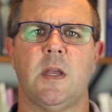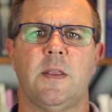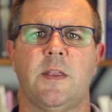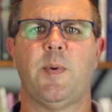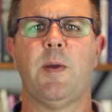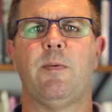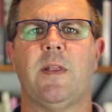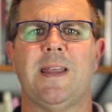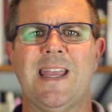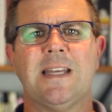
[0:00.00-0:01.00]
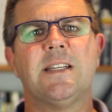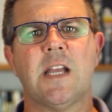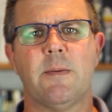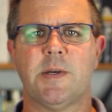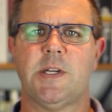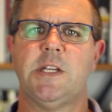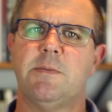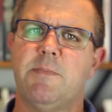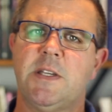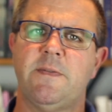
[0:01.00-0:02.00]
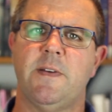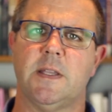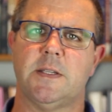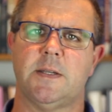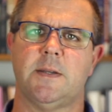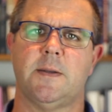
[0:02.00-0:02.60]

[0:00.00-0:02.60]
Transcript: the people they get to come and teach are misfits.